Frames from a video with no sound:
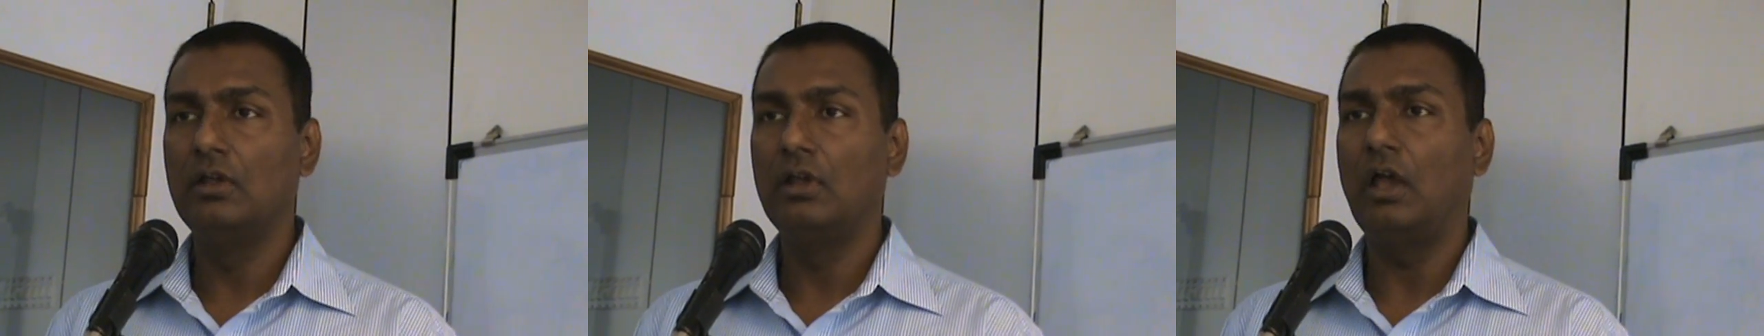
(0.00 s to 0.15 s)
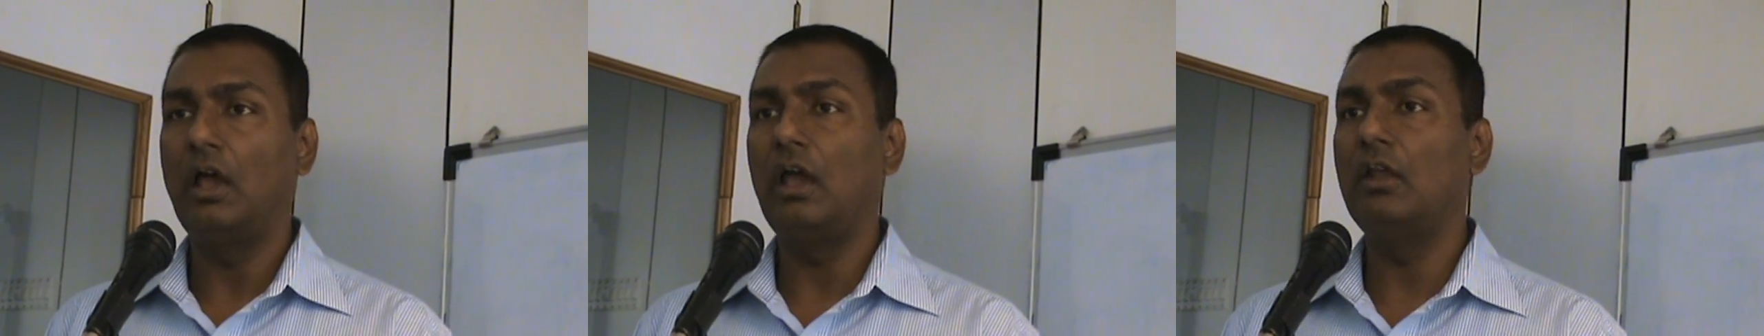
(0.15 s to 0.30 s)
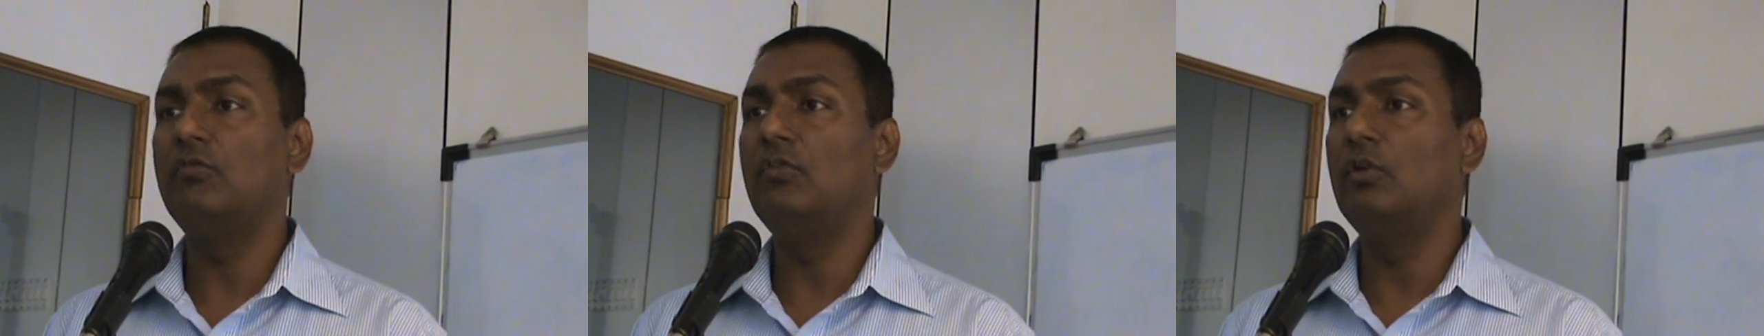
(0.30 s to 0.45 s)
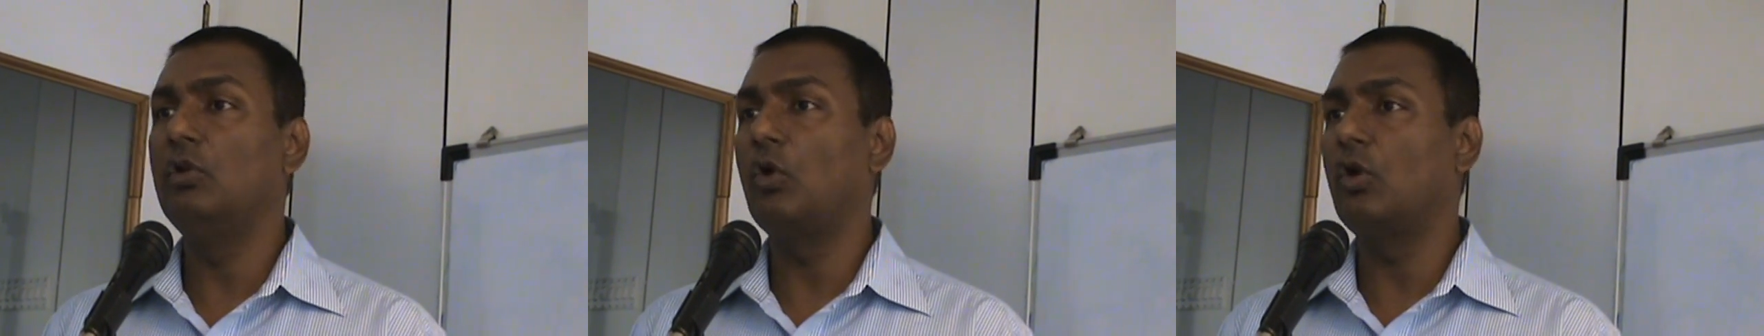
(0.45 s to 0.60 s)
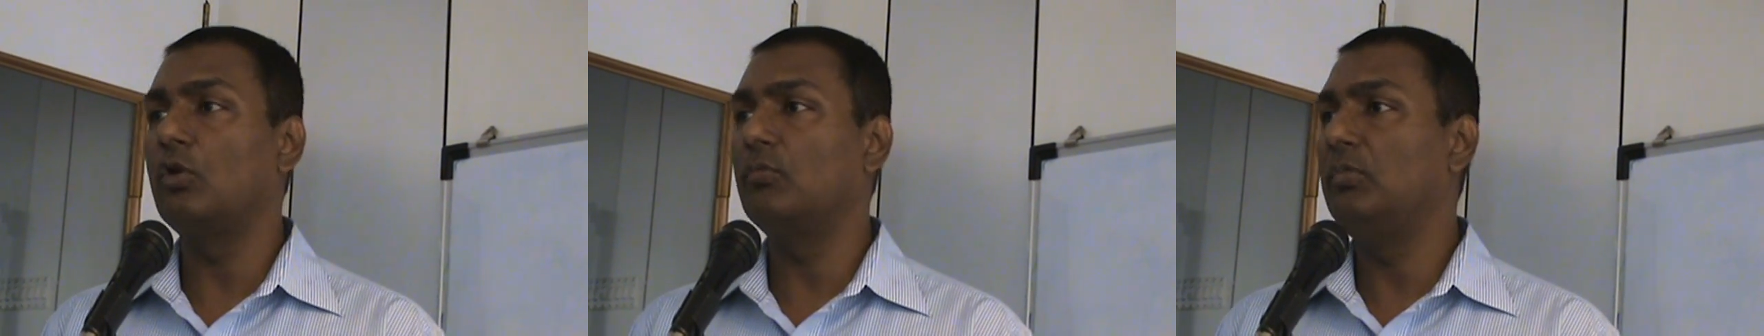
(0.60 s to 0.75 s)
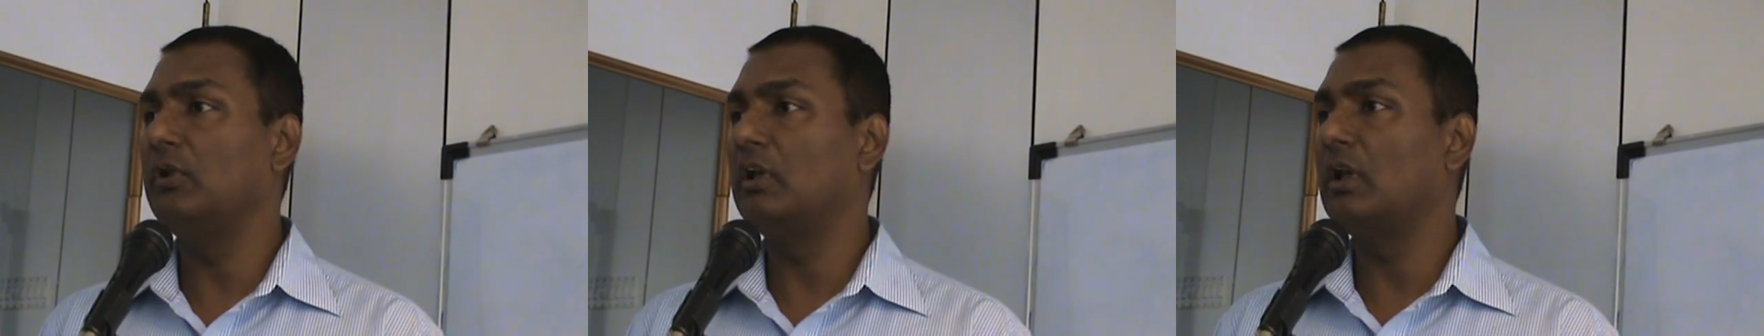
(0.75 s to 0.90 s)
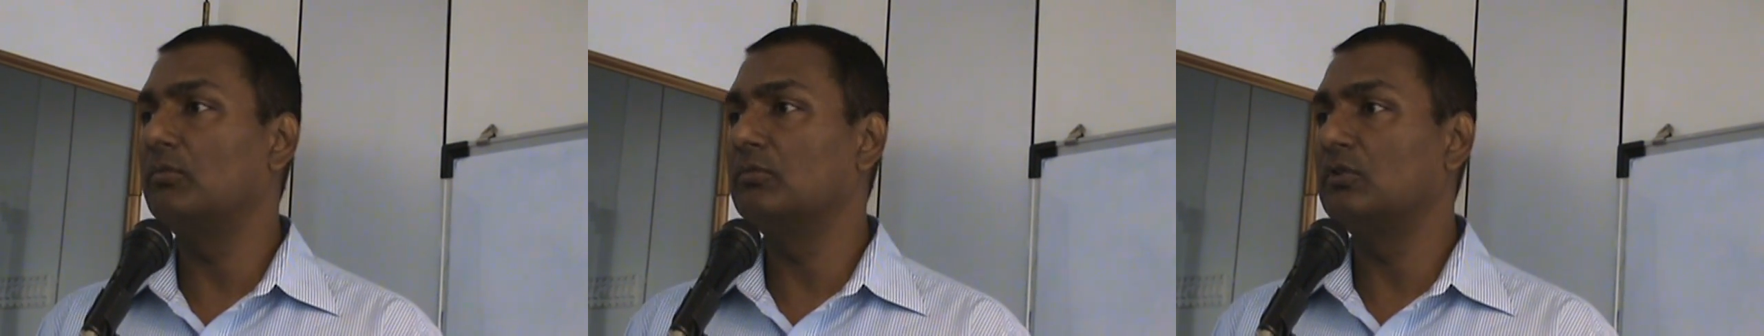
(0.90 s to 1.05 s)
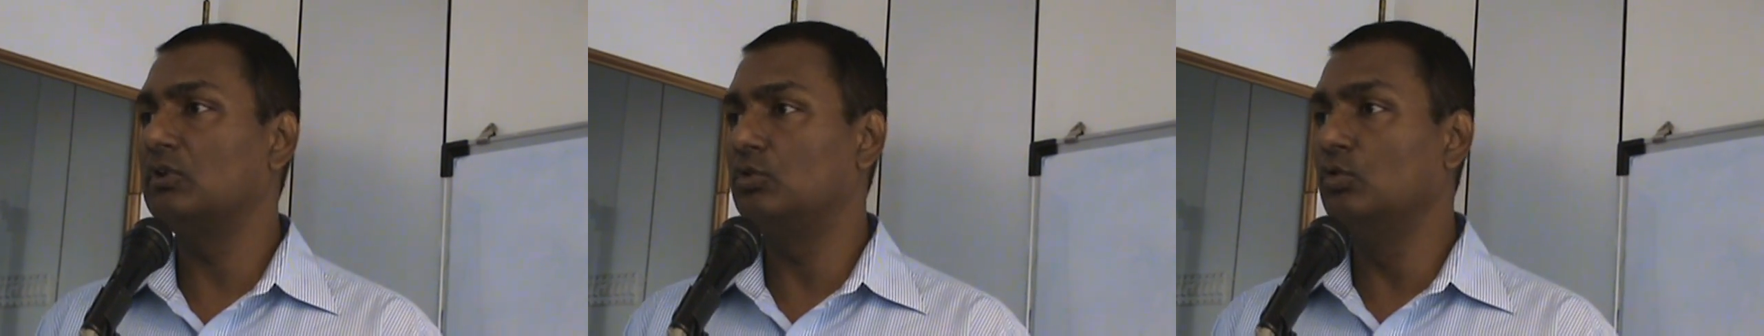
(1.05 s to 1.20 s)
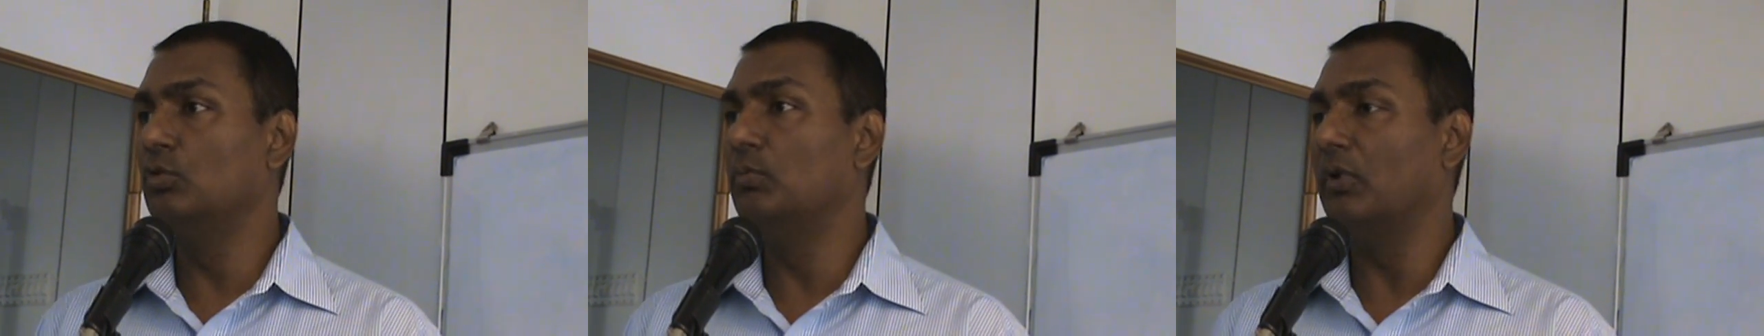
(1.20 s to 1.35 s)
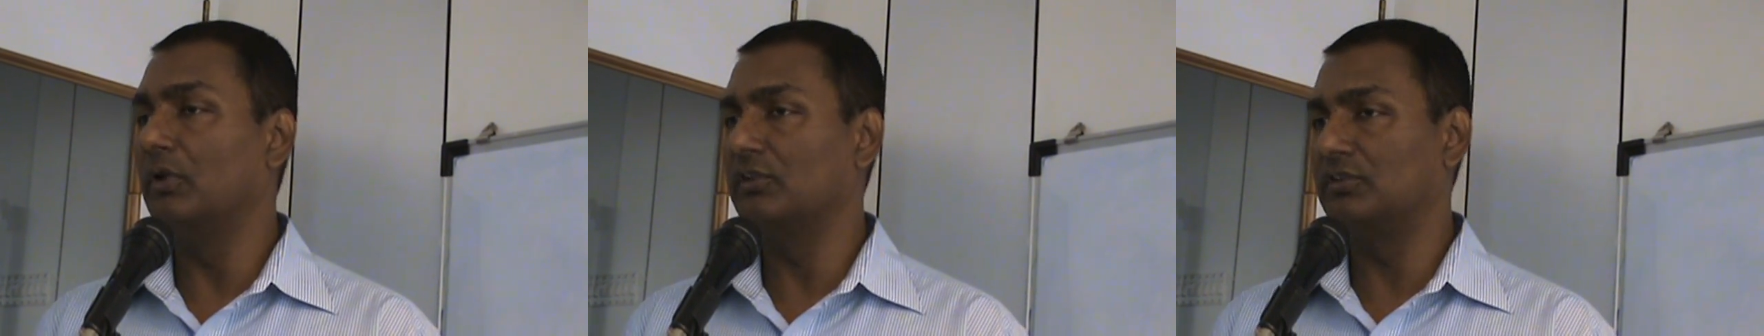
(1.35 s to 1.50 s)
and will not become the
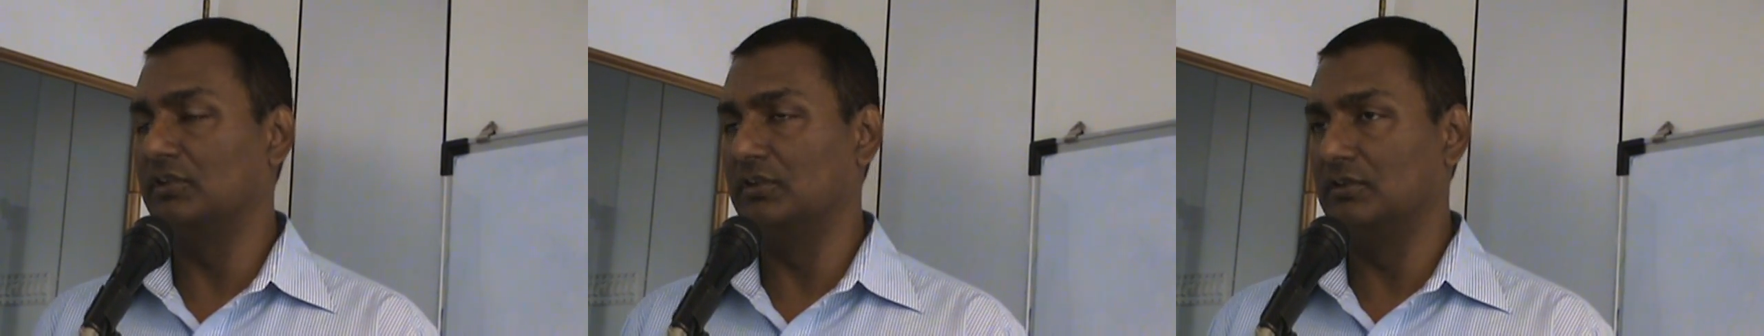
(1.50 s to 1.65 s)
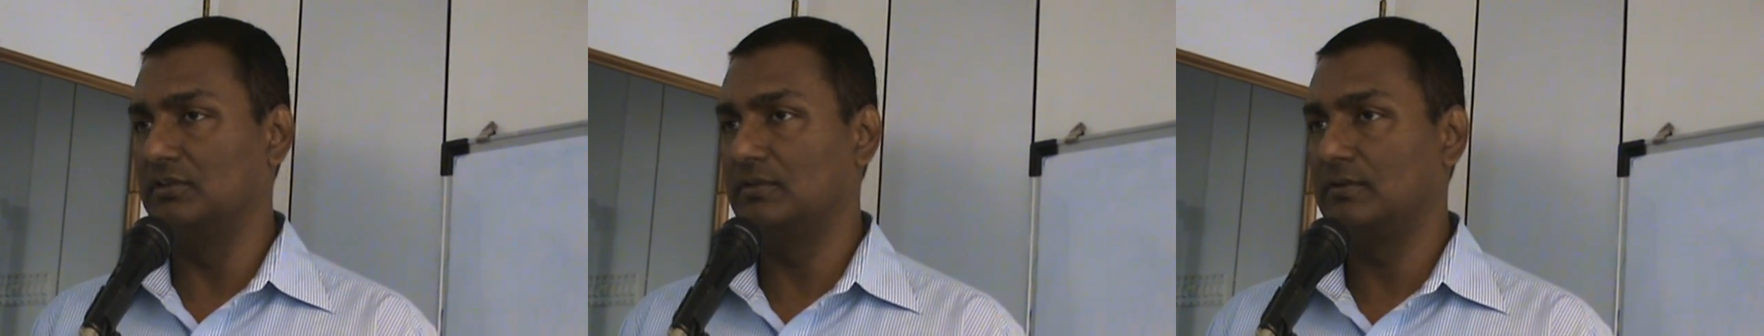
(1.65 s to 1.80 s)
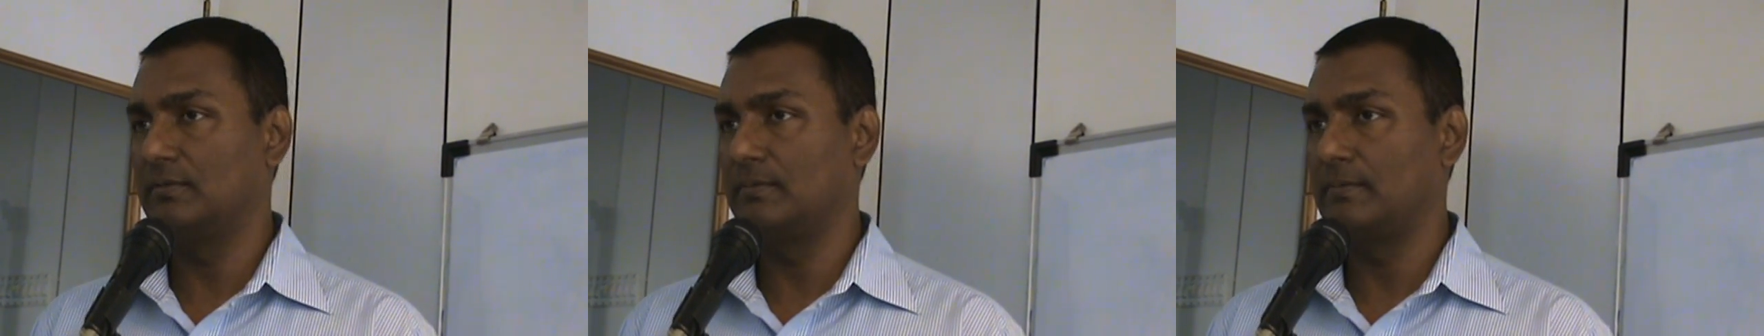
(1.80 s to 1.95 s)
2%.